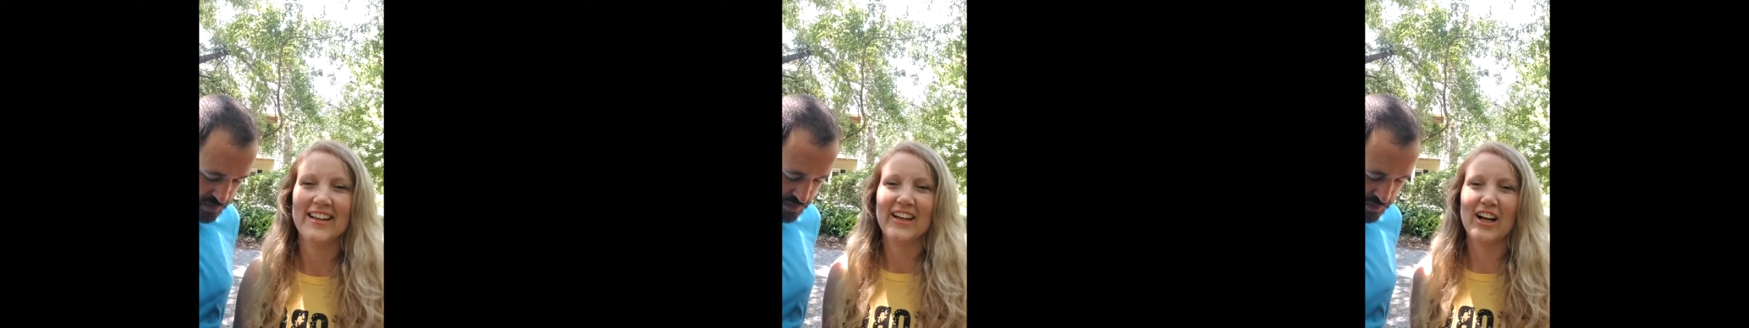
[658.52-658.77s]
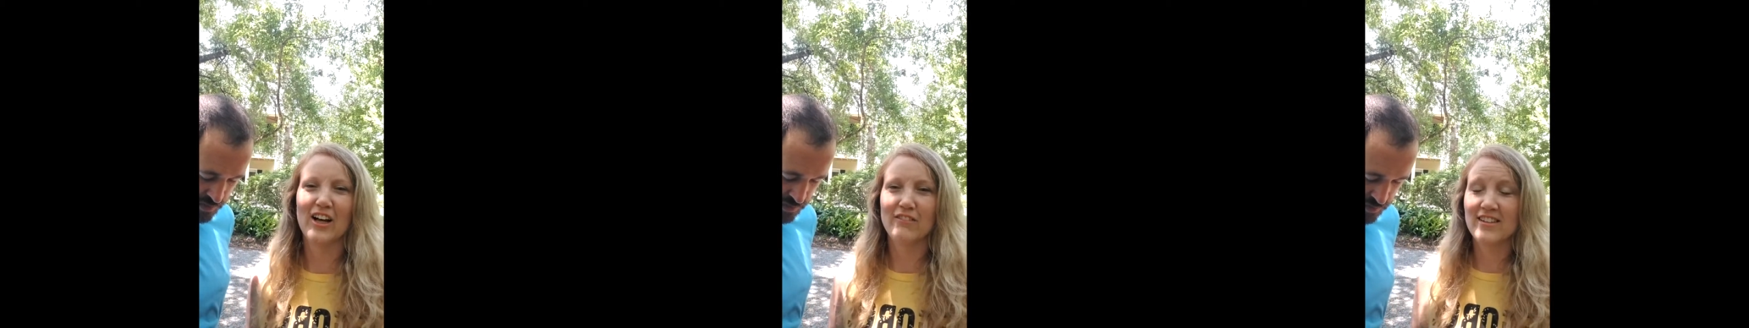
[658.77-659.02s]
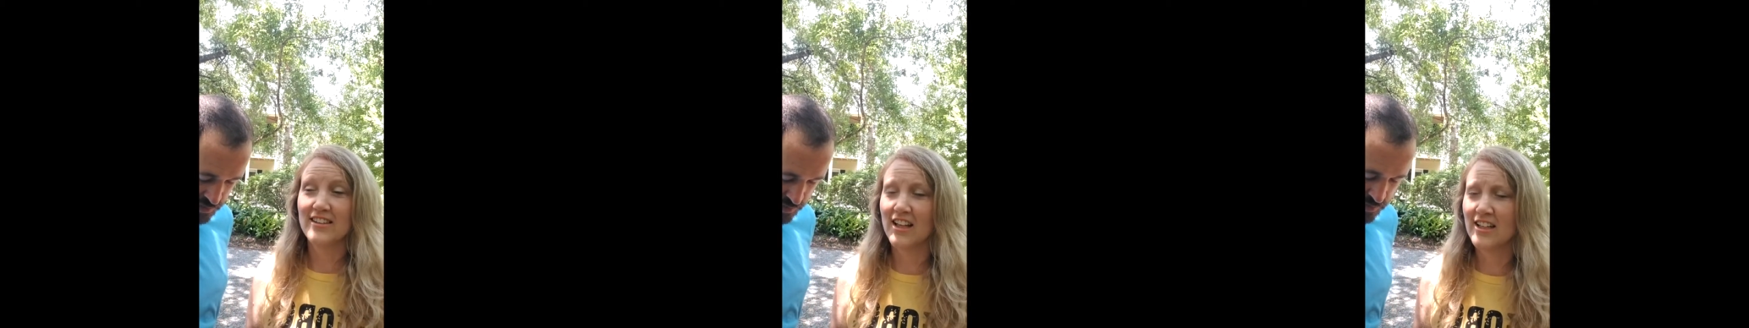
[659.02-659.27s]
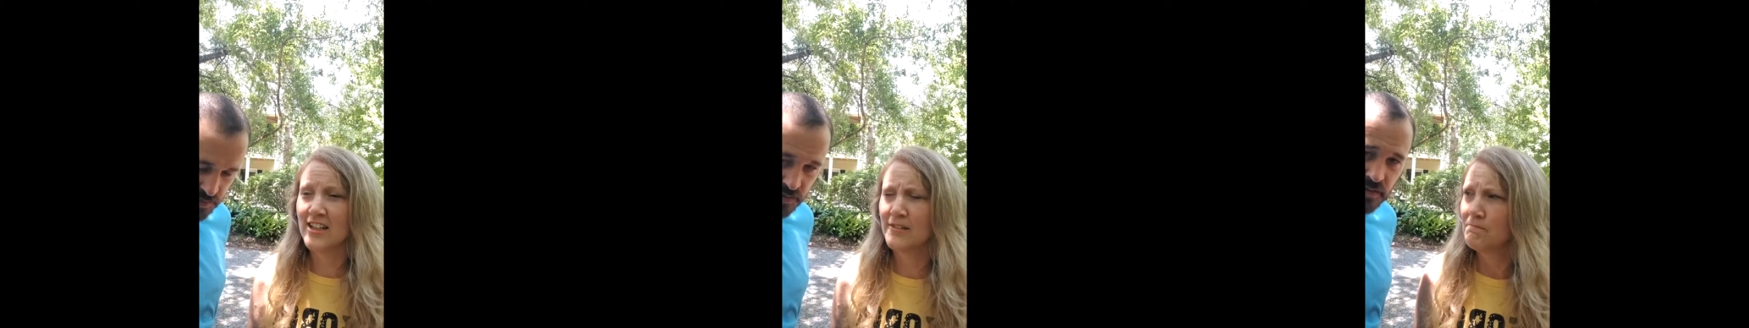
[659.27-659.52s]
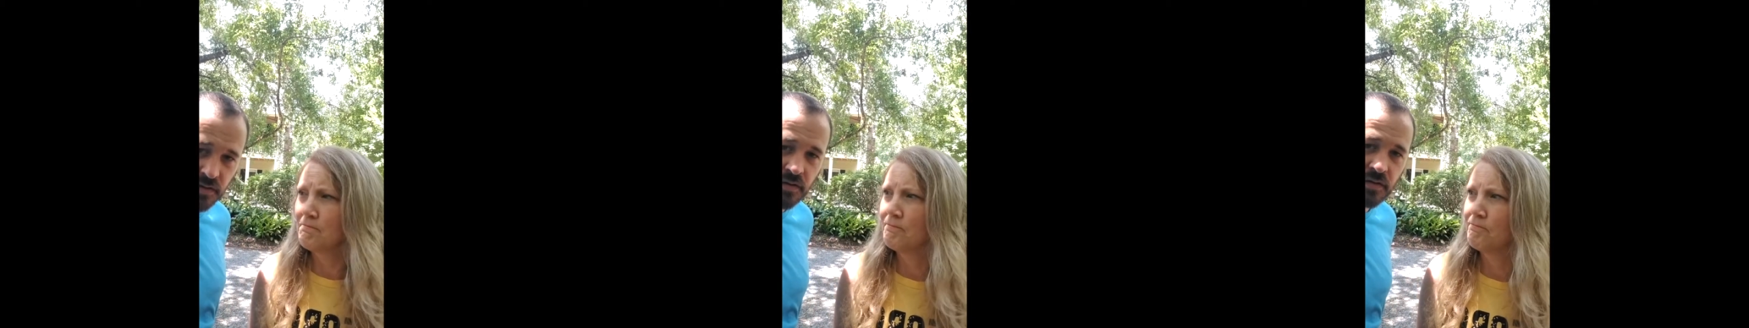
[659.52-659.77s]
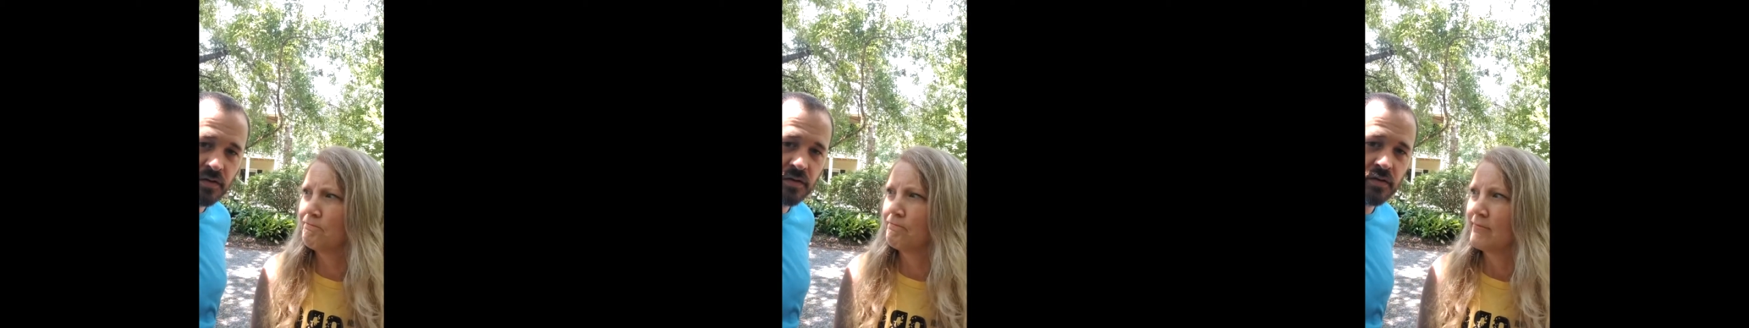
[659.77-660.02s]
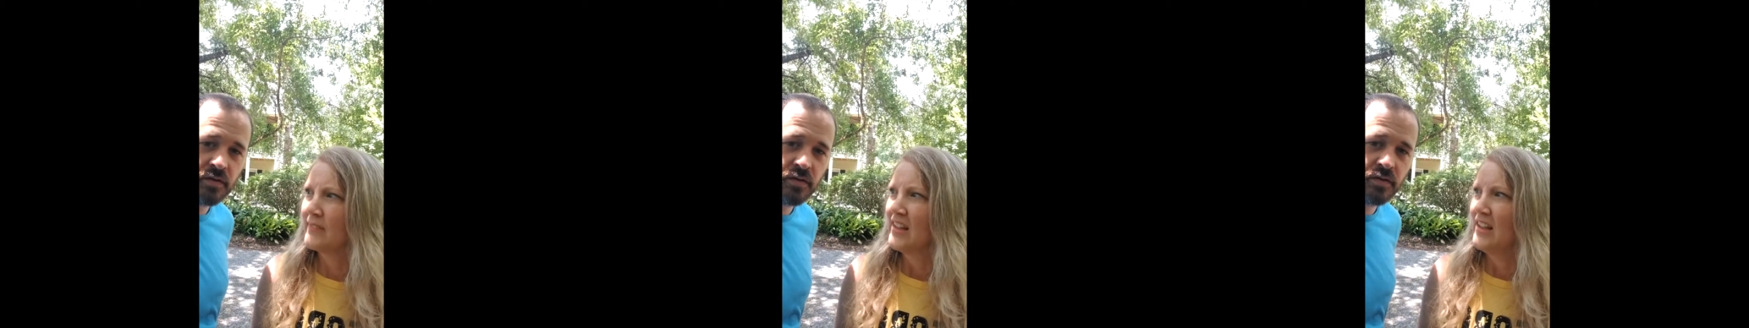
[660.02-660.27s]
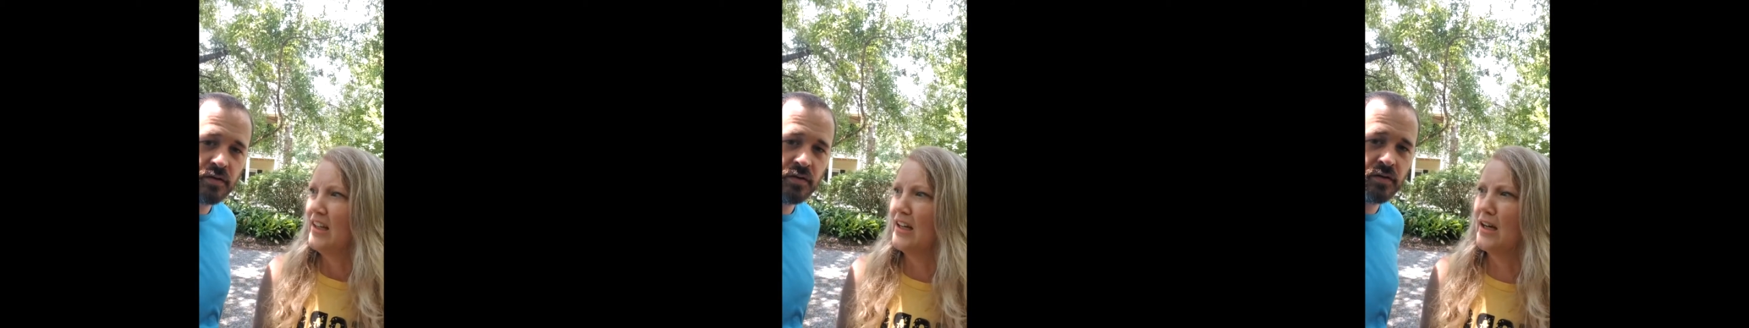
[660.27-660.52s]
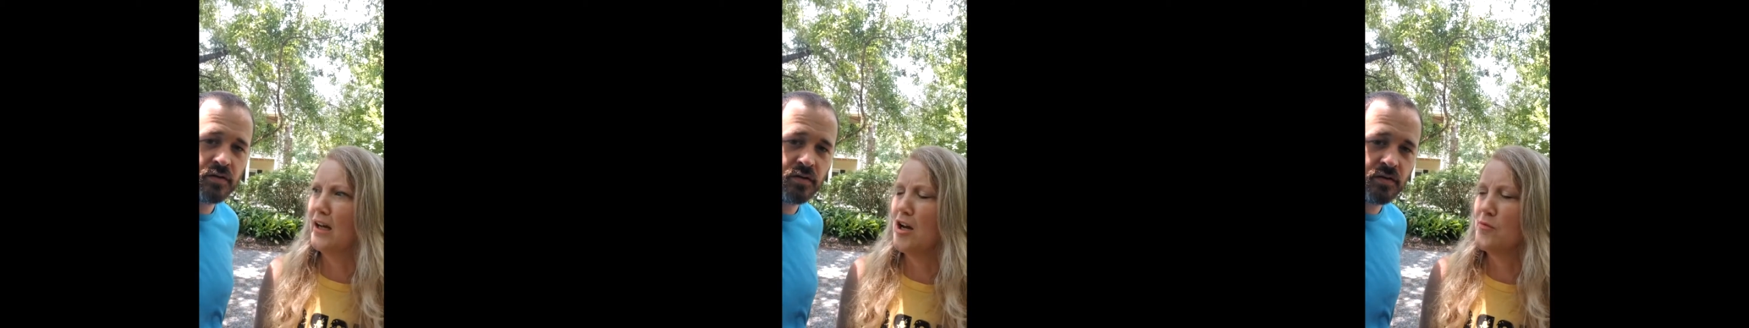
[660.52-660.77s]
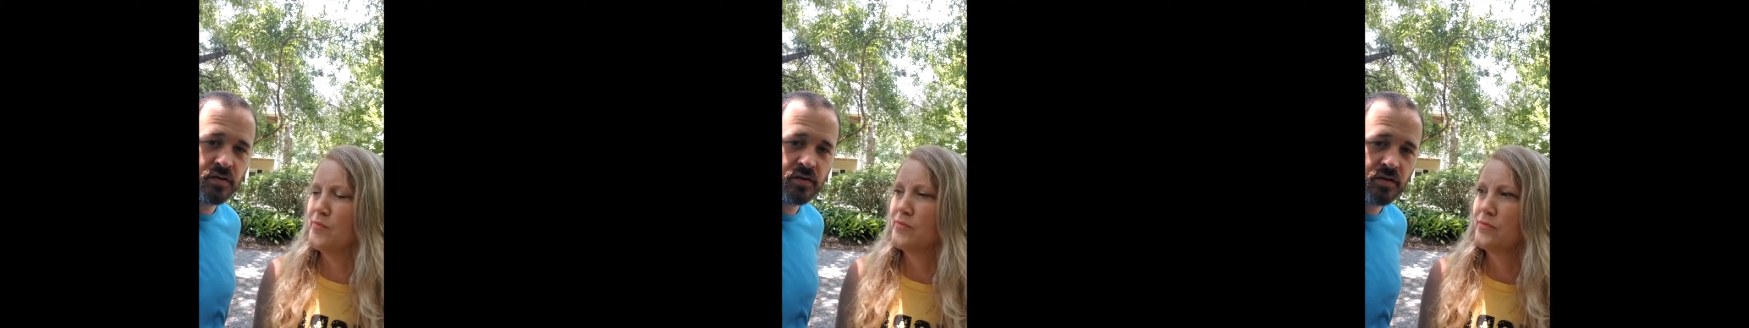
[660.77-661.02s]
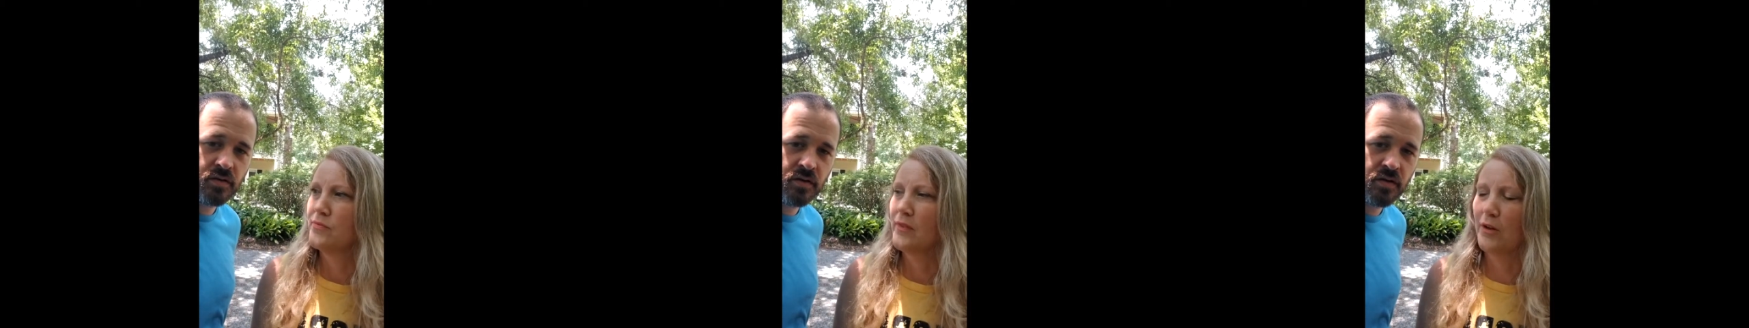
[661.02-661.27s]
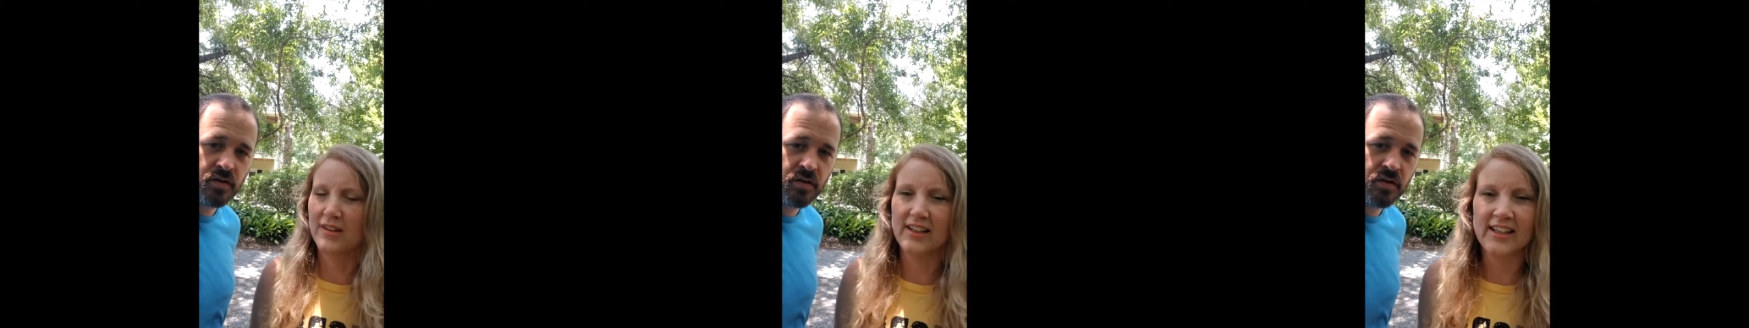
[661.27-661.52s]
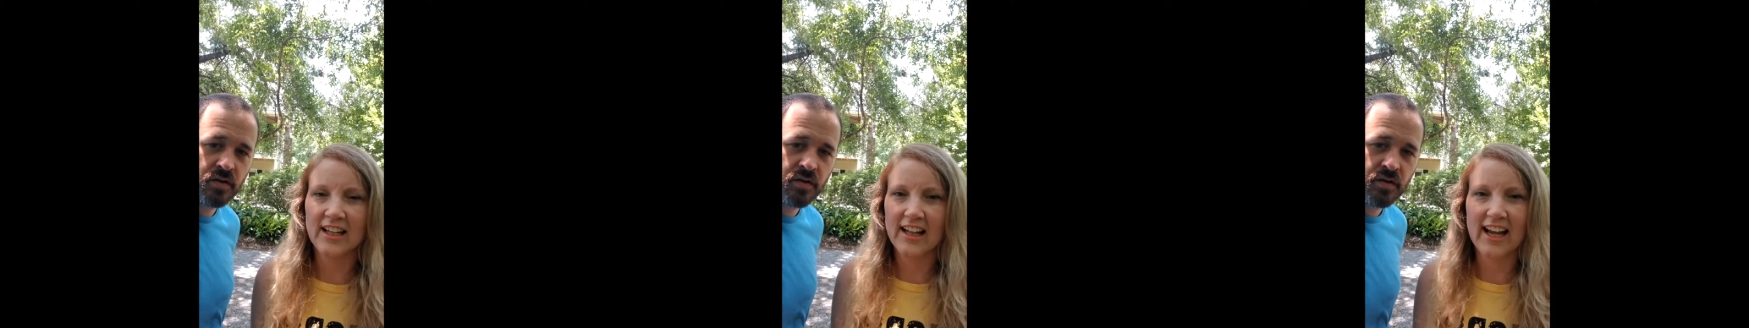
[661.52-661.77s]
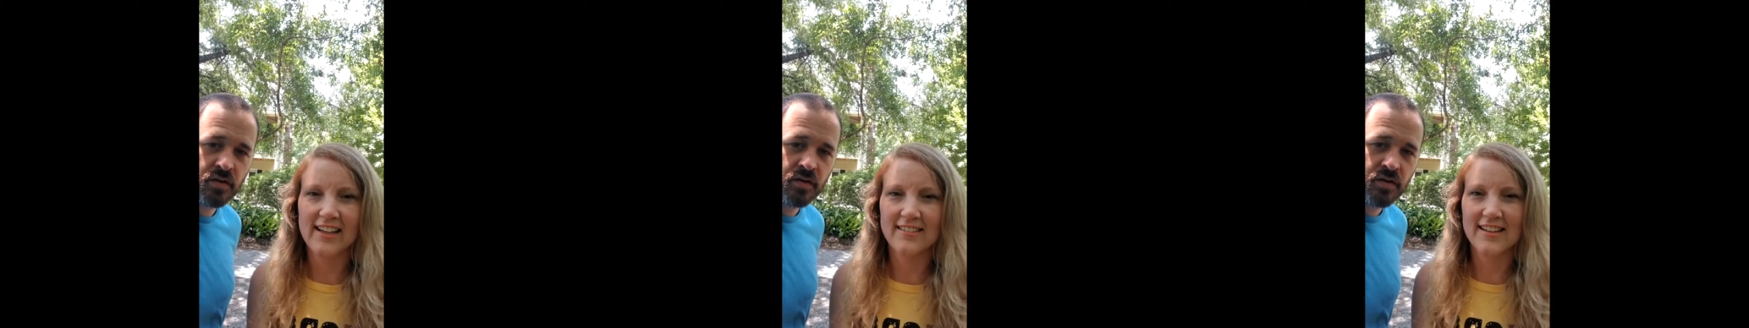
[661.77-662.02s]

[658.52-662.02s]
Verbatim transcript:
Speaker 1: all of a sudden, um, I was leading the ladies'